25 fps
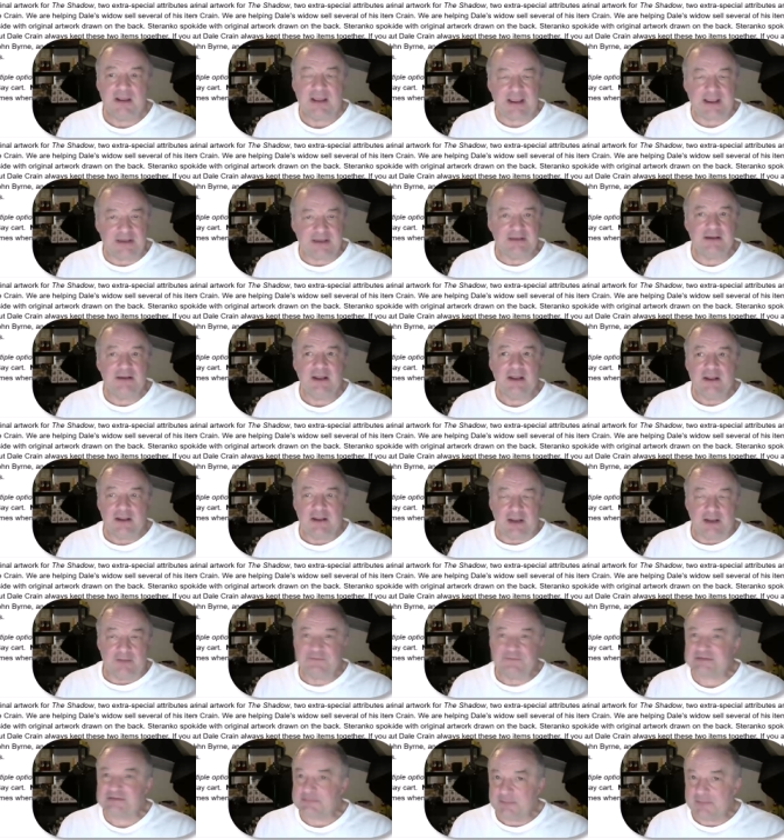and
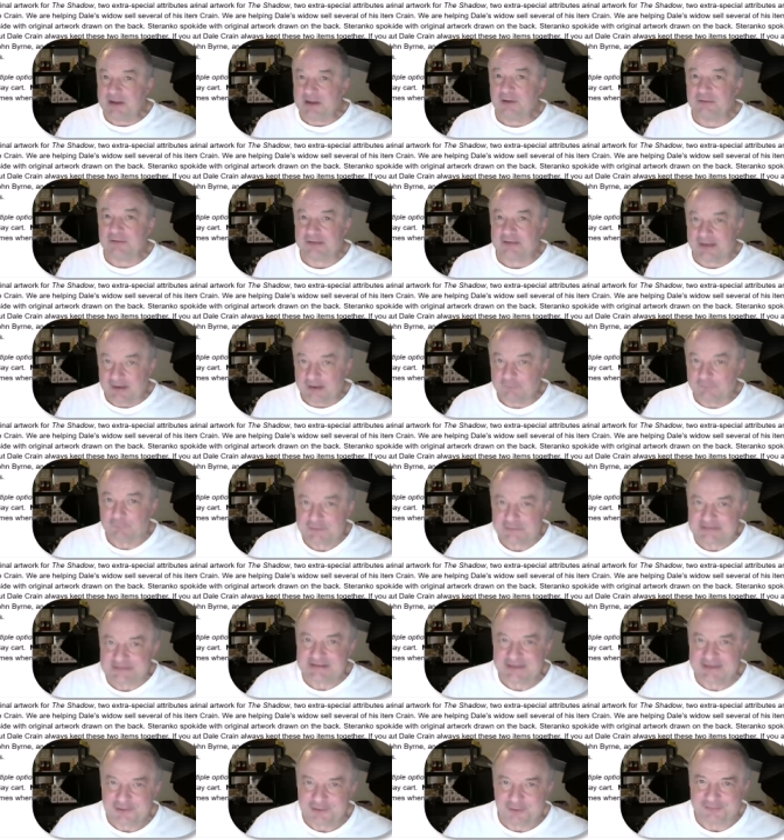I've smelled every
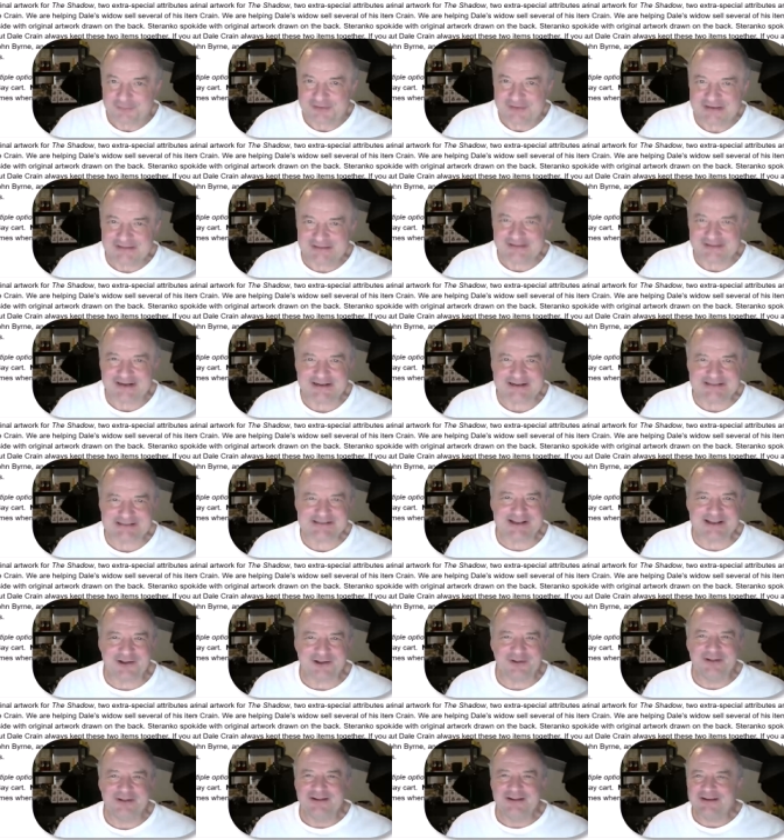single thing that I
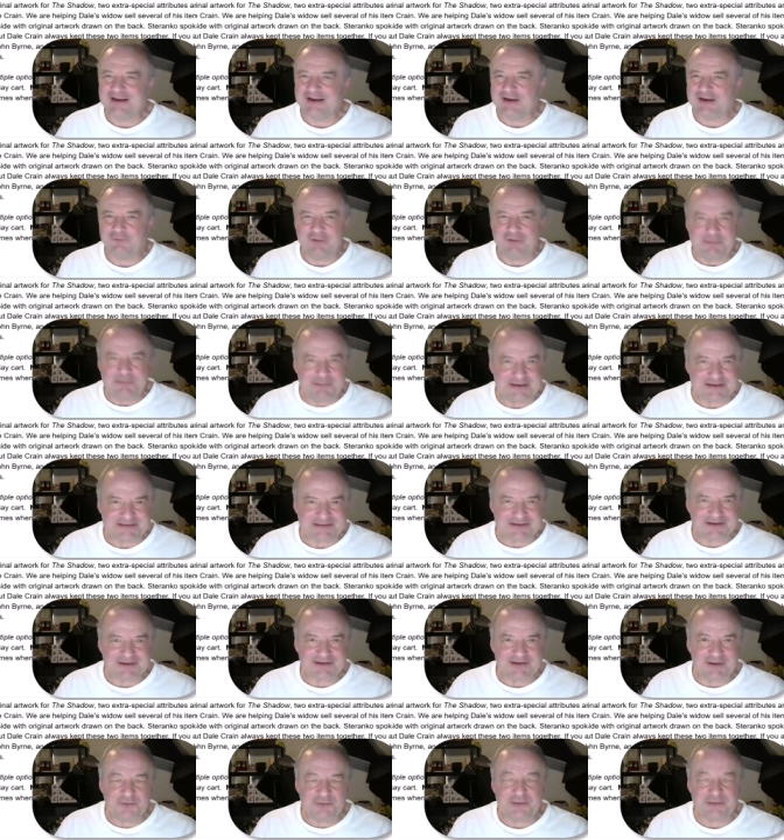sell, every piece of
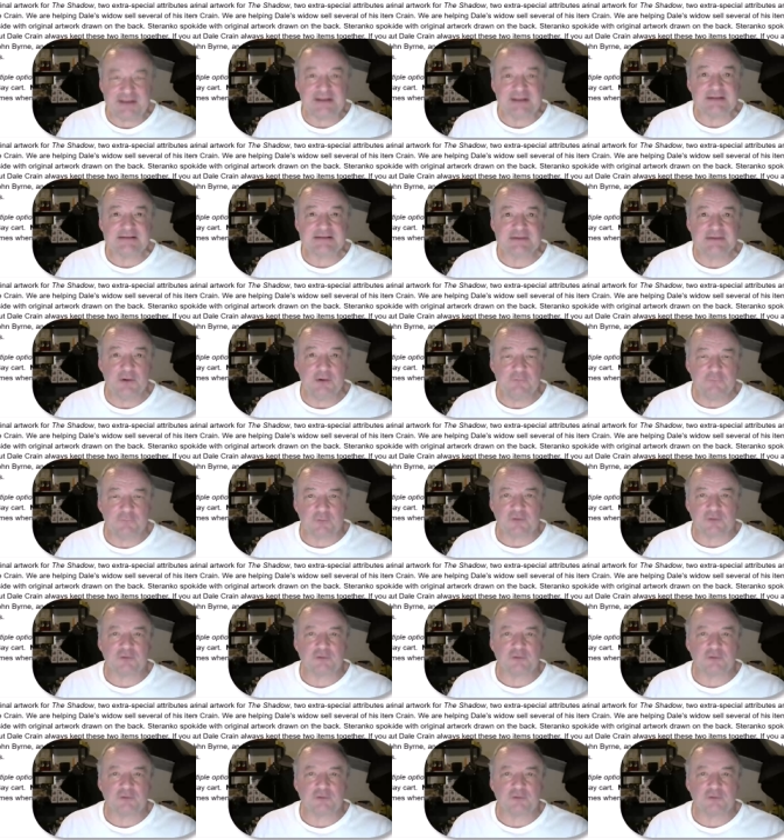clothing and so forth.